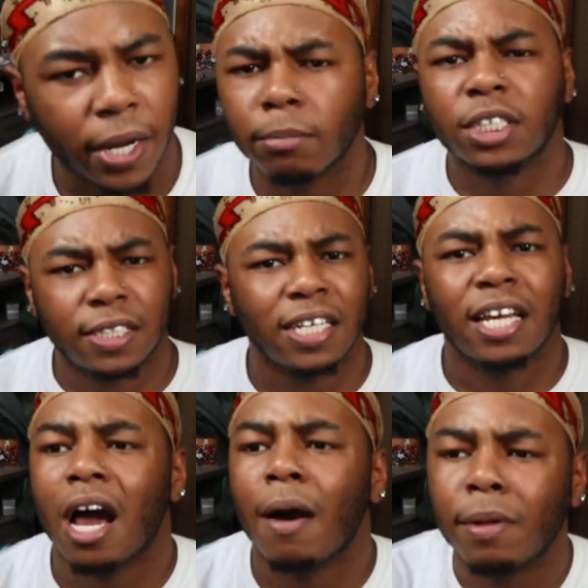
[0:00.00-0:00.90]
But I'm just
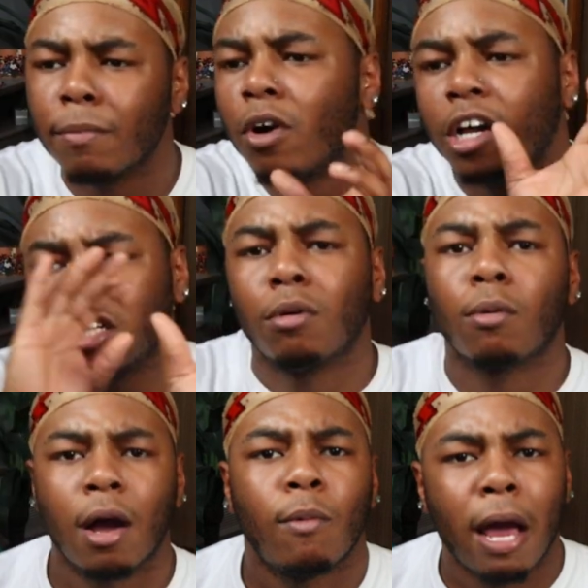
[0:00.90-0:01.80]
saying, I'll be more comfortable
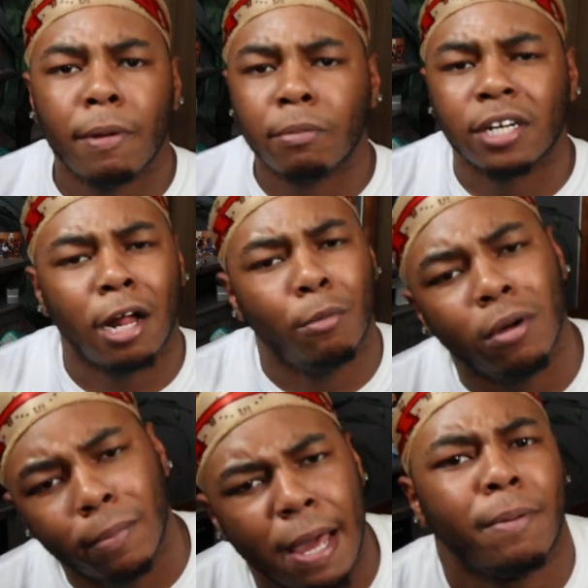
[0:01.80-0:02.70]
around white people than I
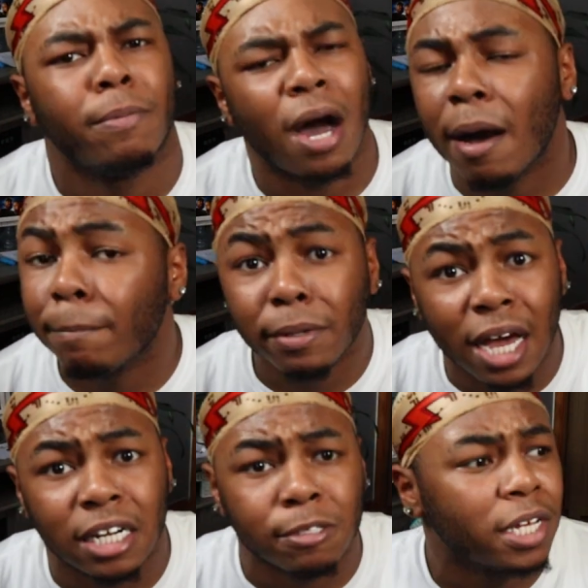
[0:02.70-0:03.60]
would black people. I'm gonna be
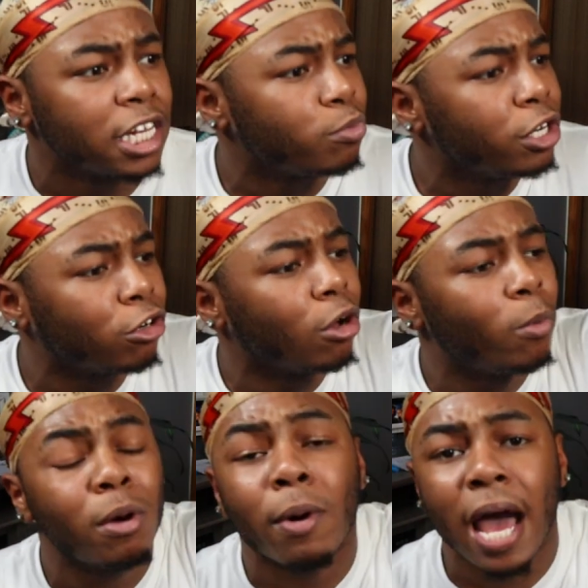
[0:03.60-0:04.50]
honest, because we don't know
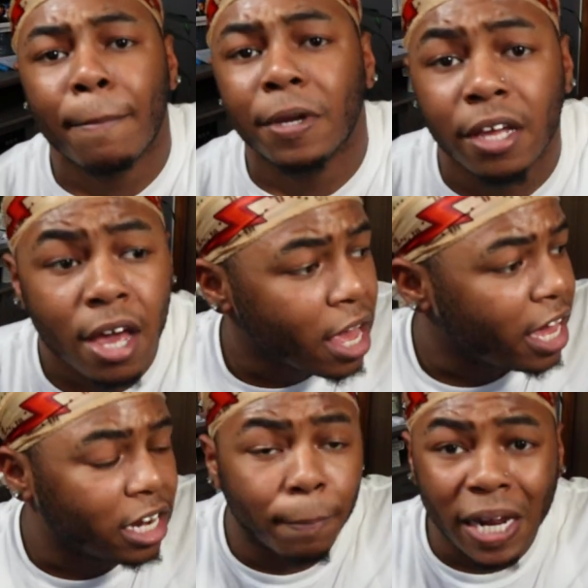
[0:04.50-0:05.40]
what will happen
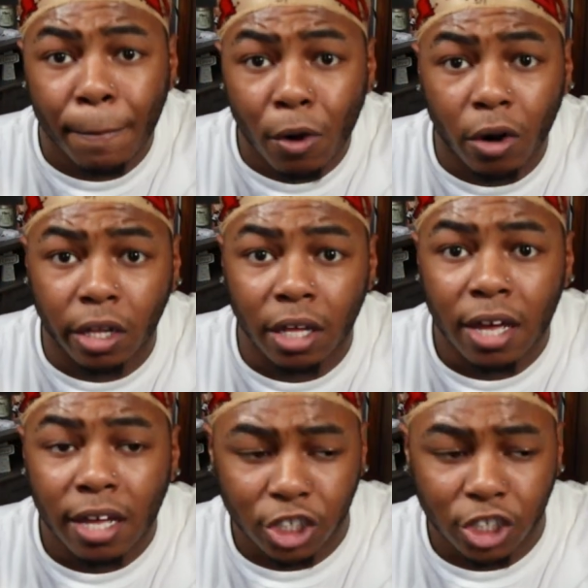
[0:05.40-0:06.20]
in a black party.